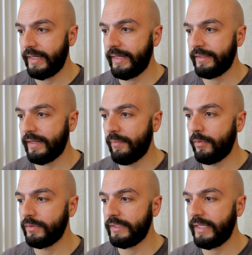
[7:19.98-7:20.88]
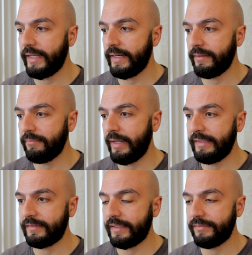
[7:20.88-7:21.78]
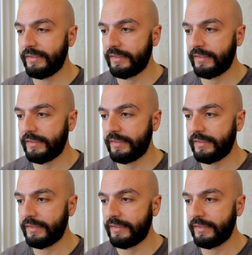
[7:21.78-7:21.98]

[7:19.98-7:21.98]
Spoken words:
and I'm only getting it's a